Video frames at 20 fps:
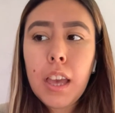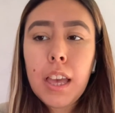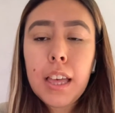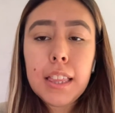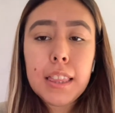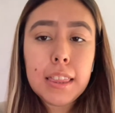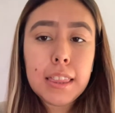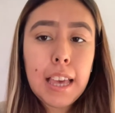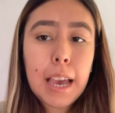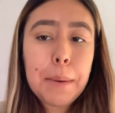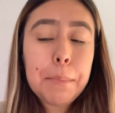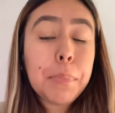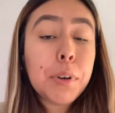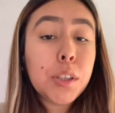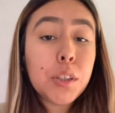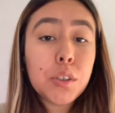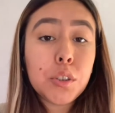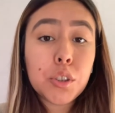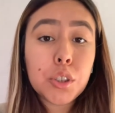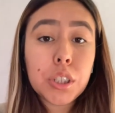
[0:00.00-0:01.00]
Land
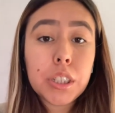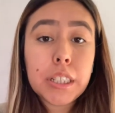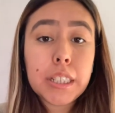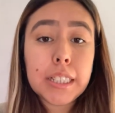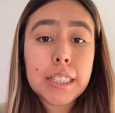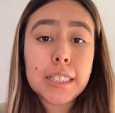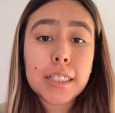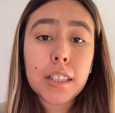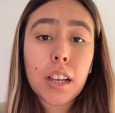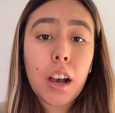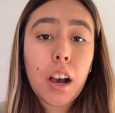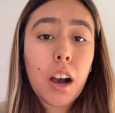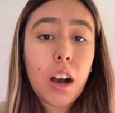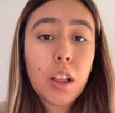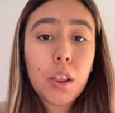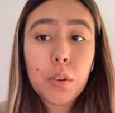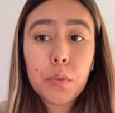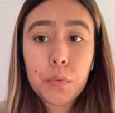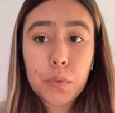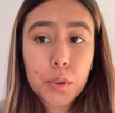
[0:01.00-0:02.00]
pollution is
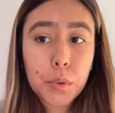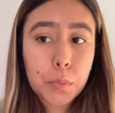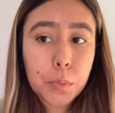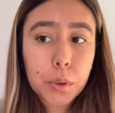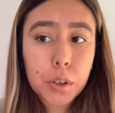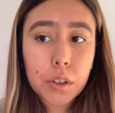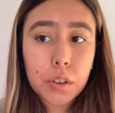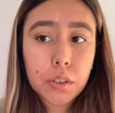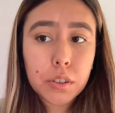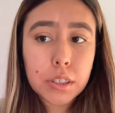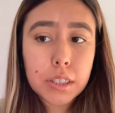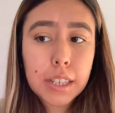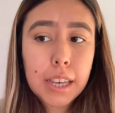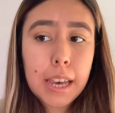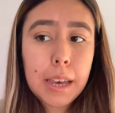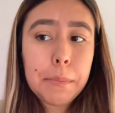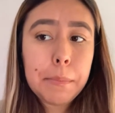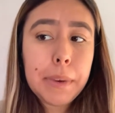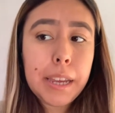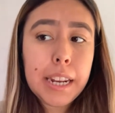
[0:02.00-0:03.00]
all over the world
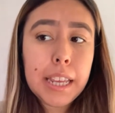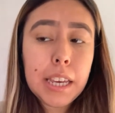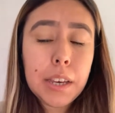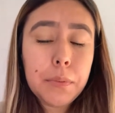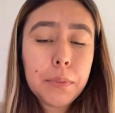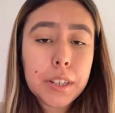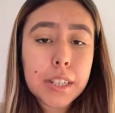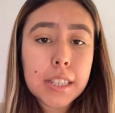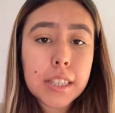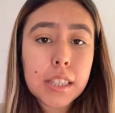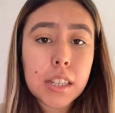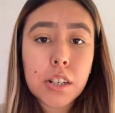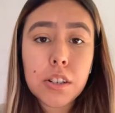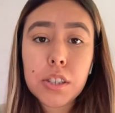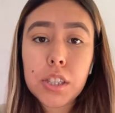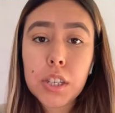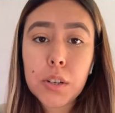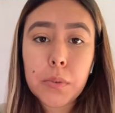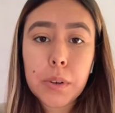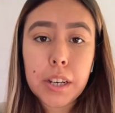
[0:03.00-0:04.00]
and many of us are
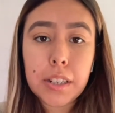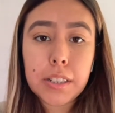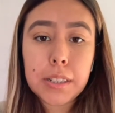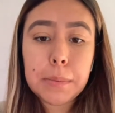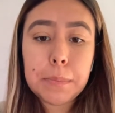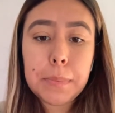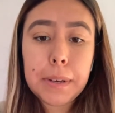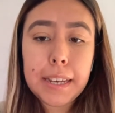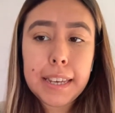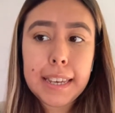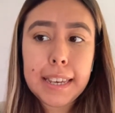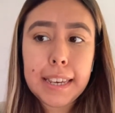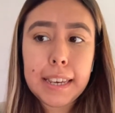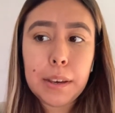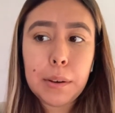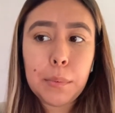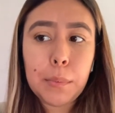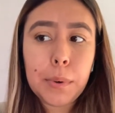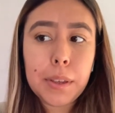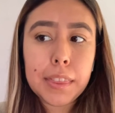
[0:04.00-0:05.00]
surrounded by
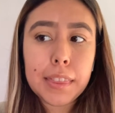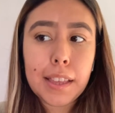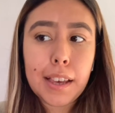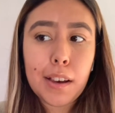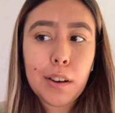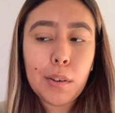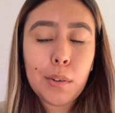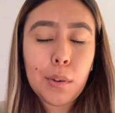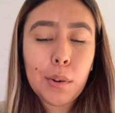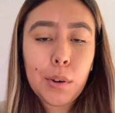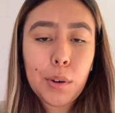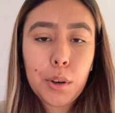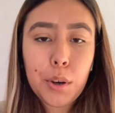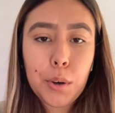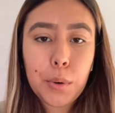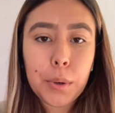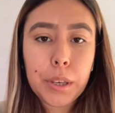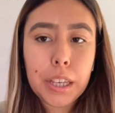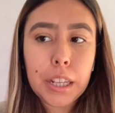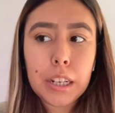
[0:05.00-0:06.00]
it without
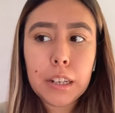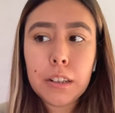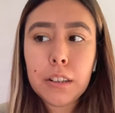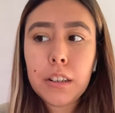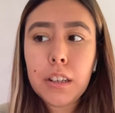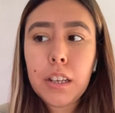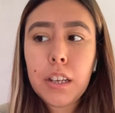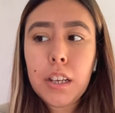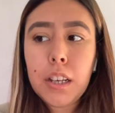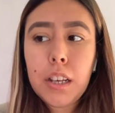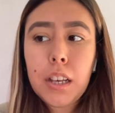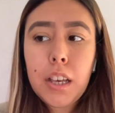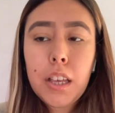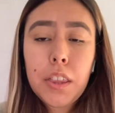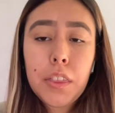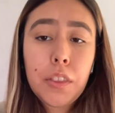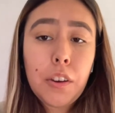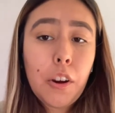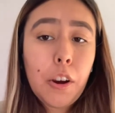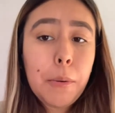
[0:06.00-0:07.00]
knowing.
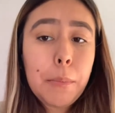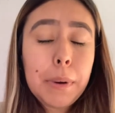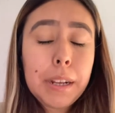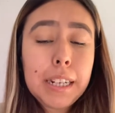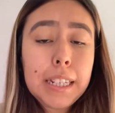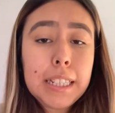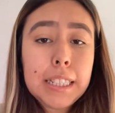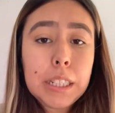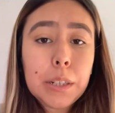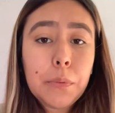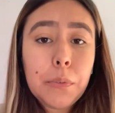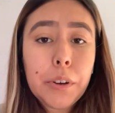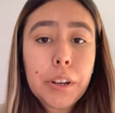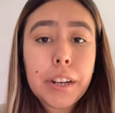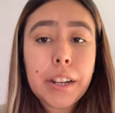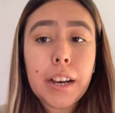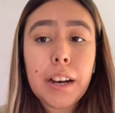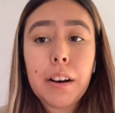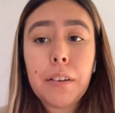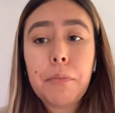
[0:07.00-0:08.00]
There are many
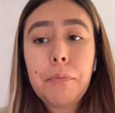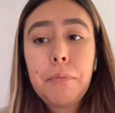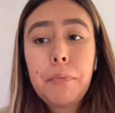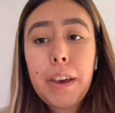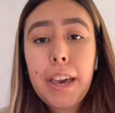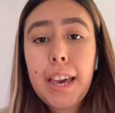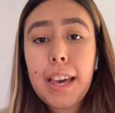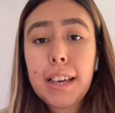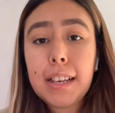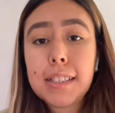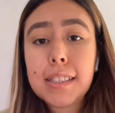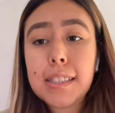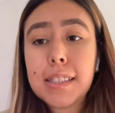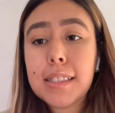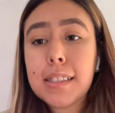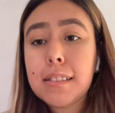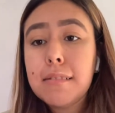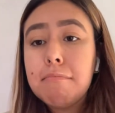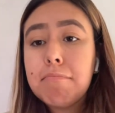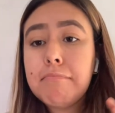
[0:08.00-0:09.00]
different
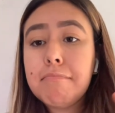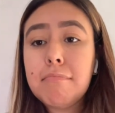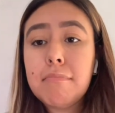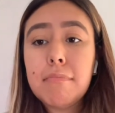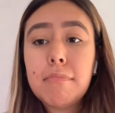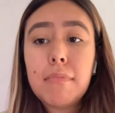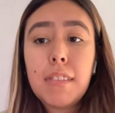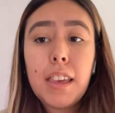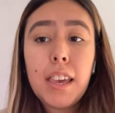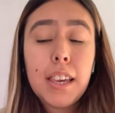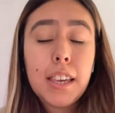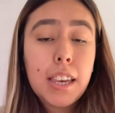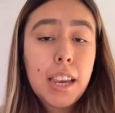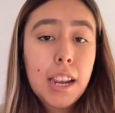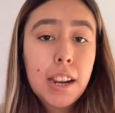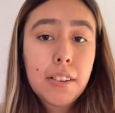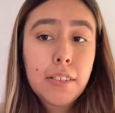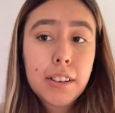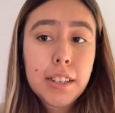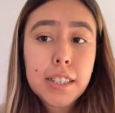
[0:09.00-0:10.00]
effects it
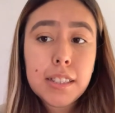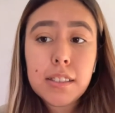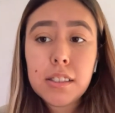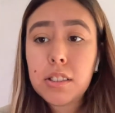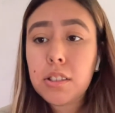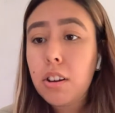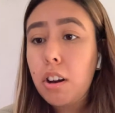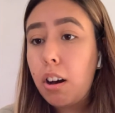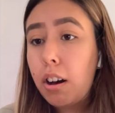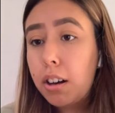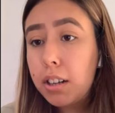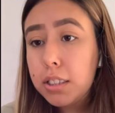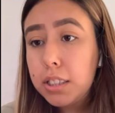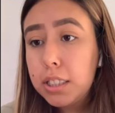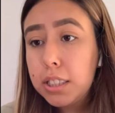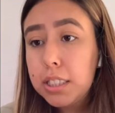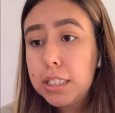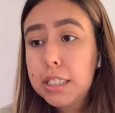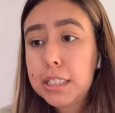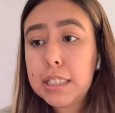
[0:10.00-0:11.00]
carries,
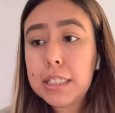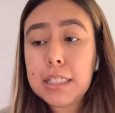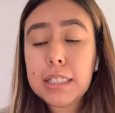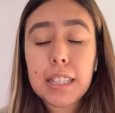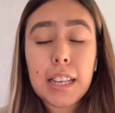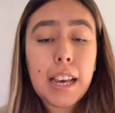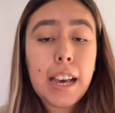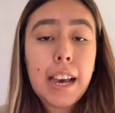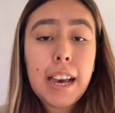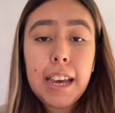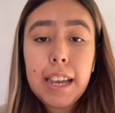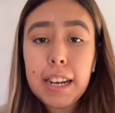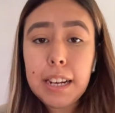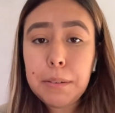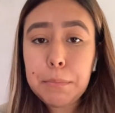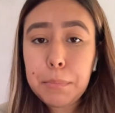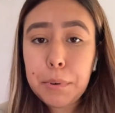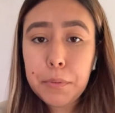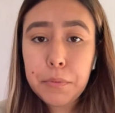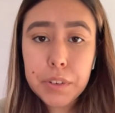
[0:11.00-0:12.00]
causes,
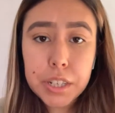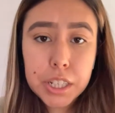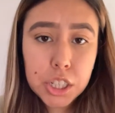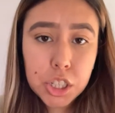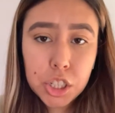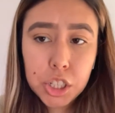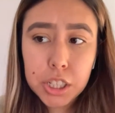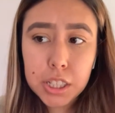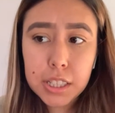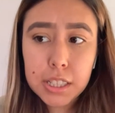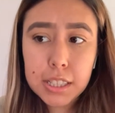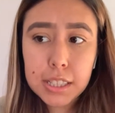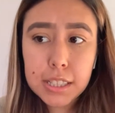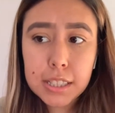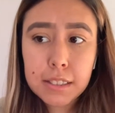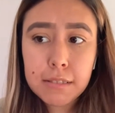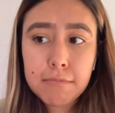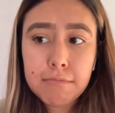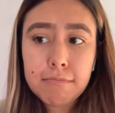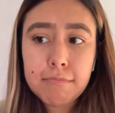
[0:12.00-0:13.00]
and preventions
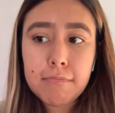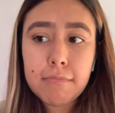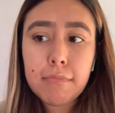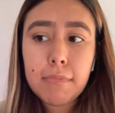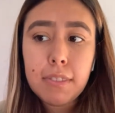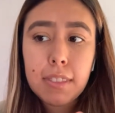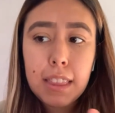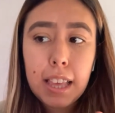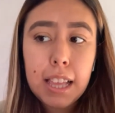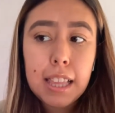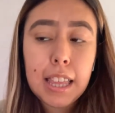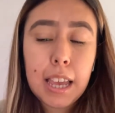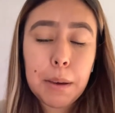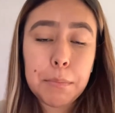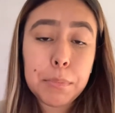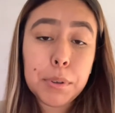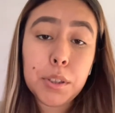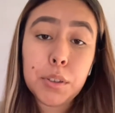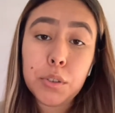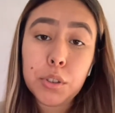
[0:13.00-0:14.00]
that land
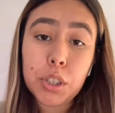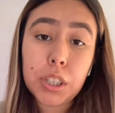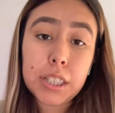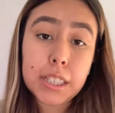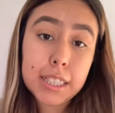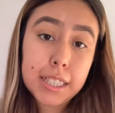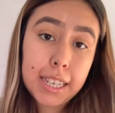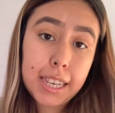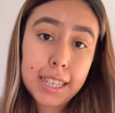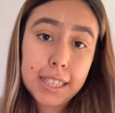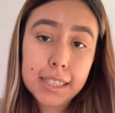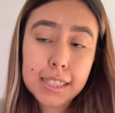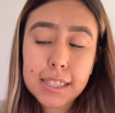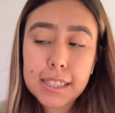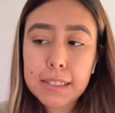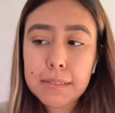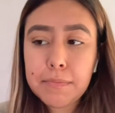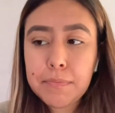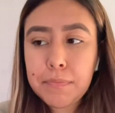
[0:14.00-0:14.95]
pollution contains.